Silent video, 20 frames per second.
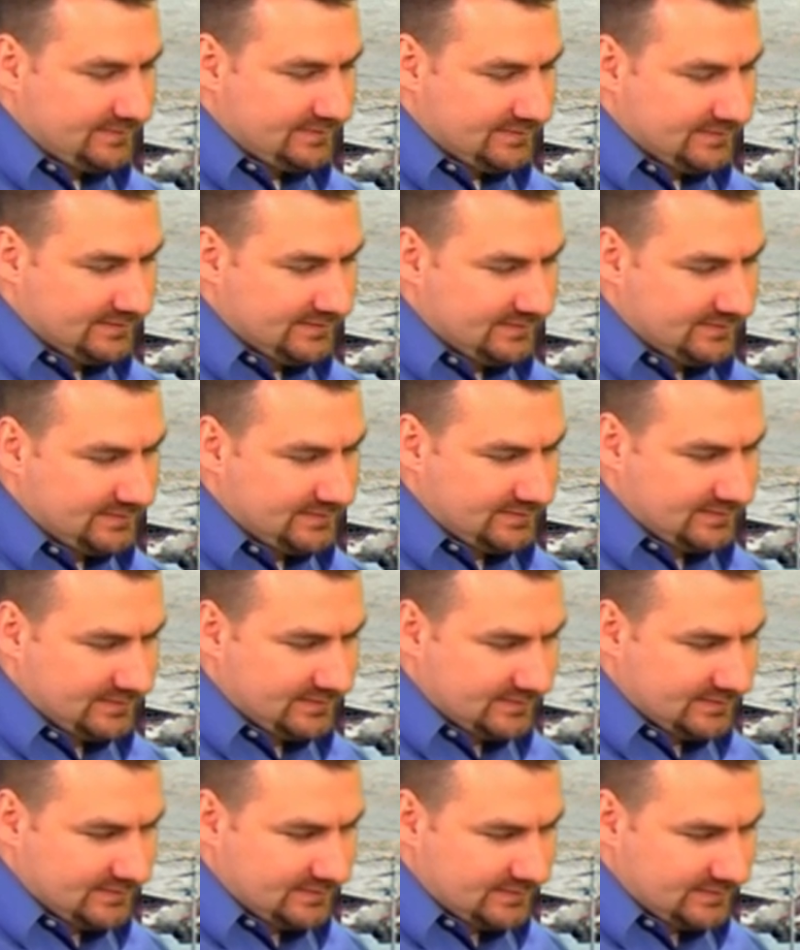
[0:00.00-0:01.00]

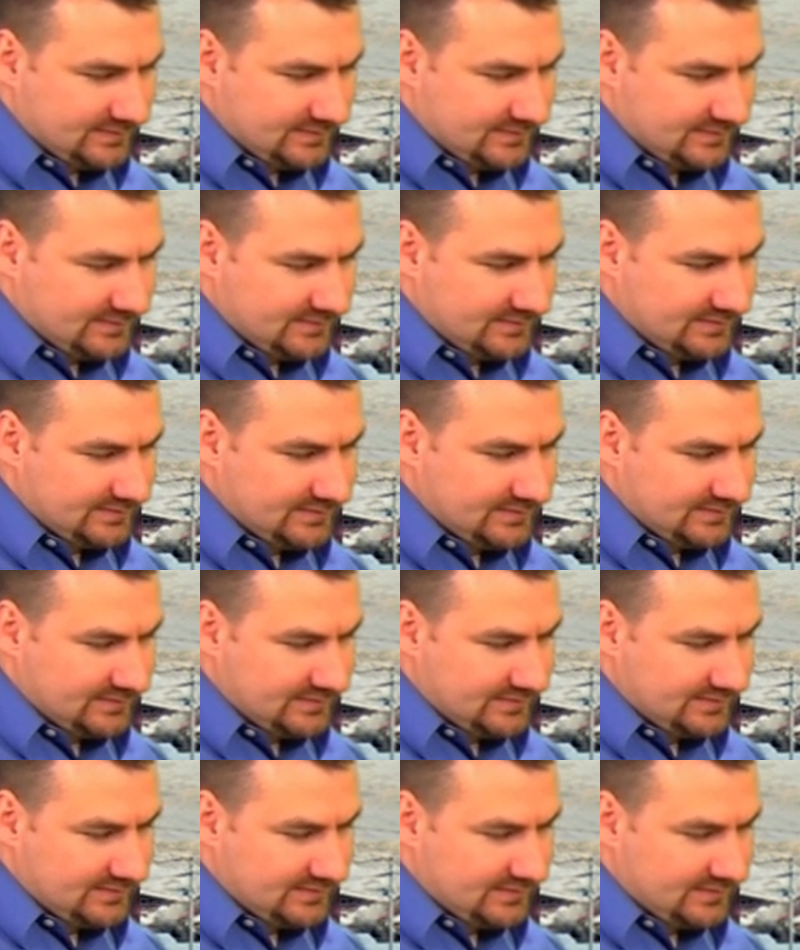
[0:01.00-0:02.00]

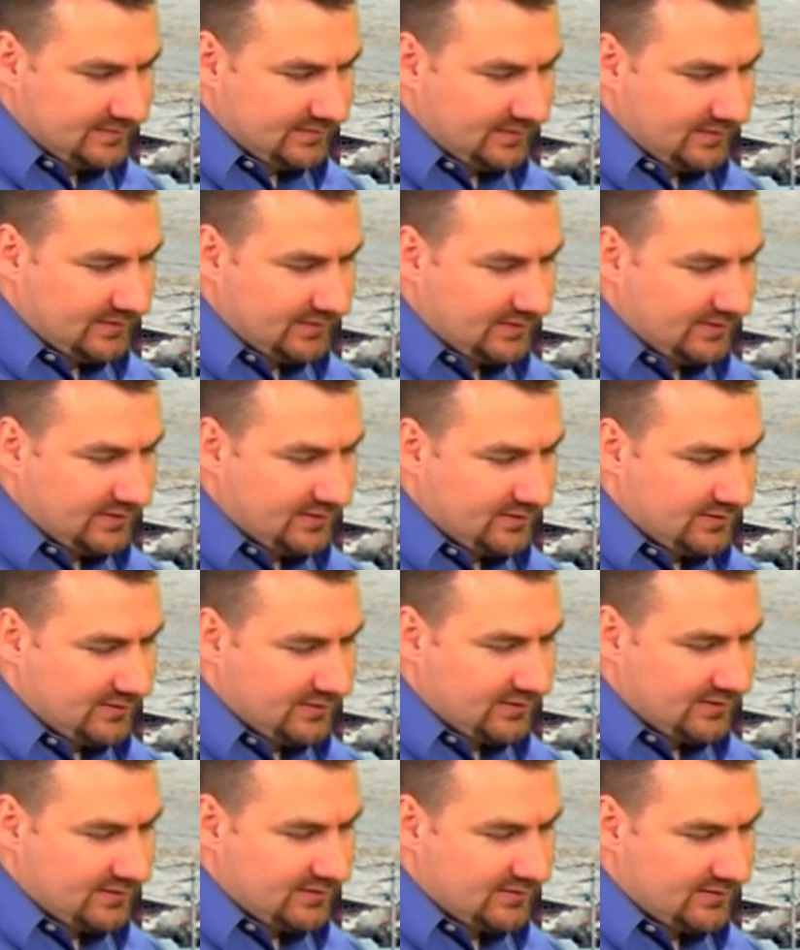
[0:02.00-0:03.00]

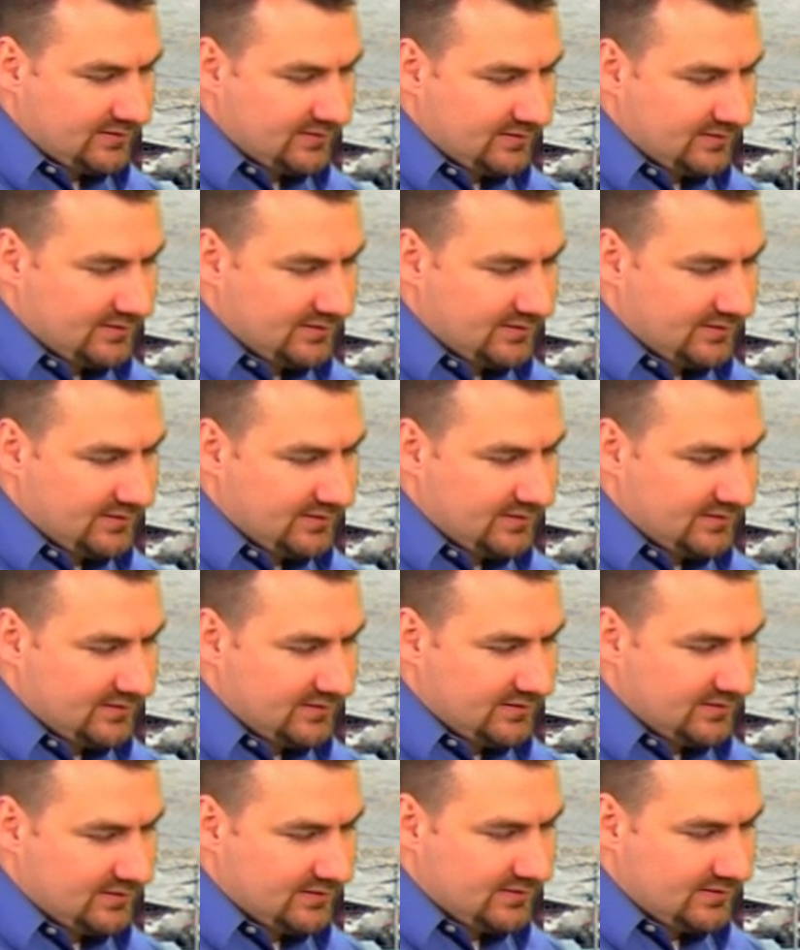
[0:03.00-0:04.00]

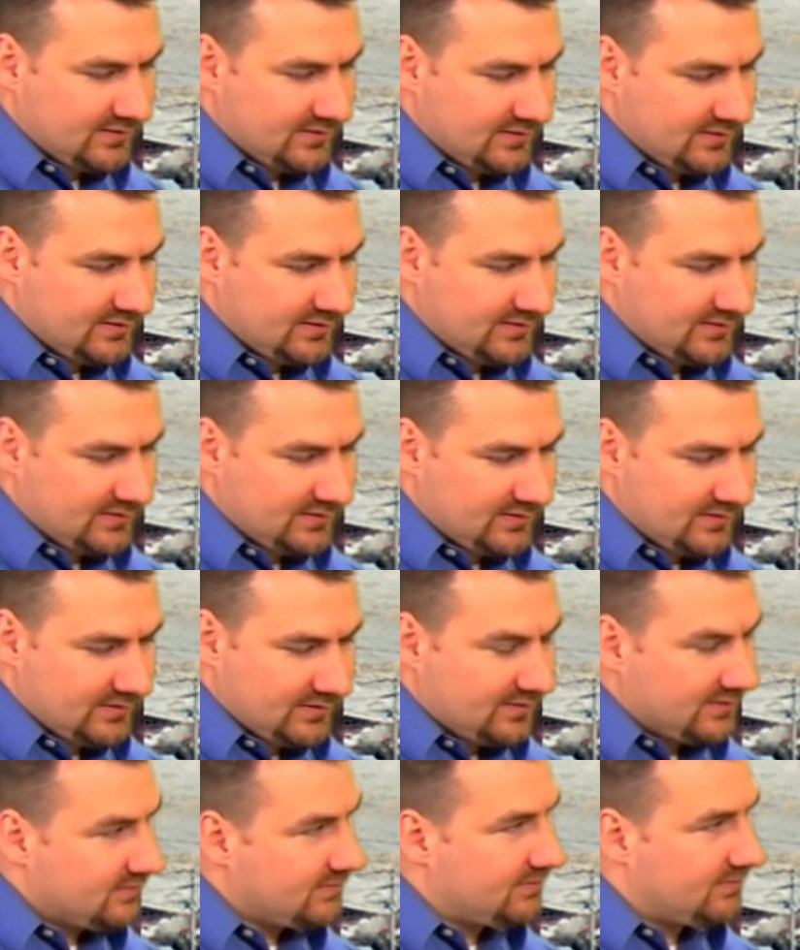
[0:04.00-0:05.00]

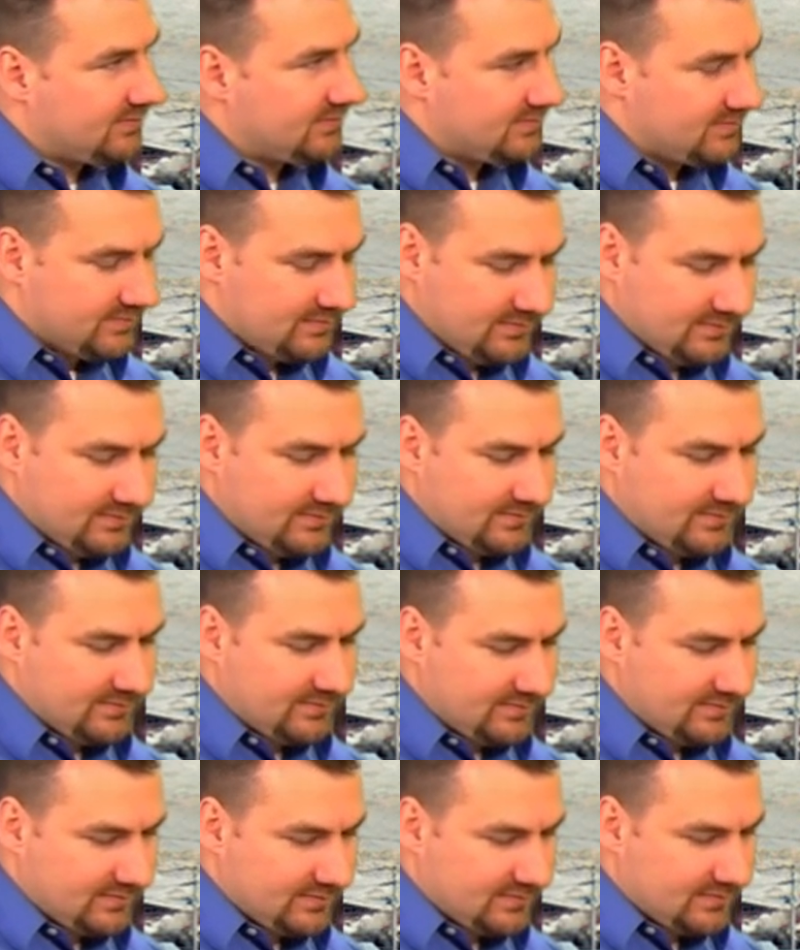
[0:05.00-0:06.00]

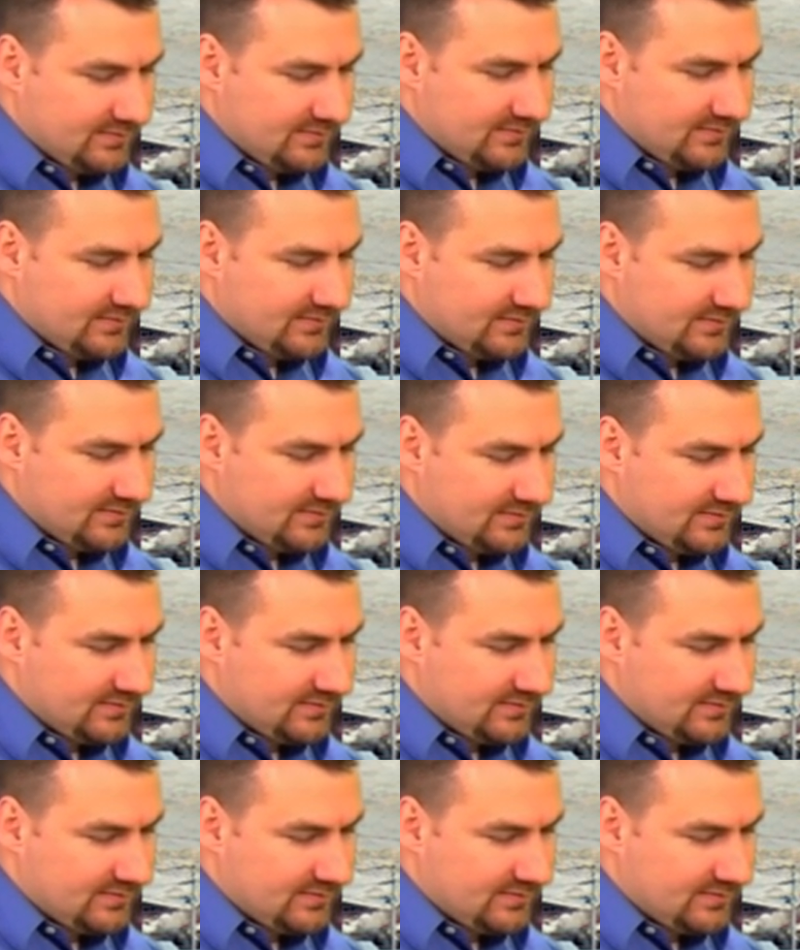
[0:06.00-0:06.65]
(not speaking)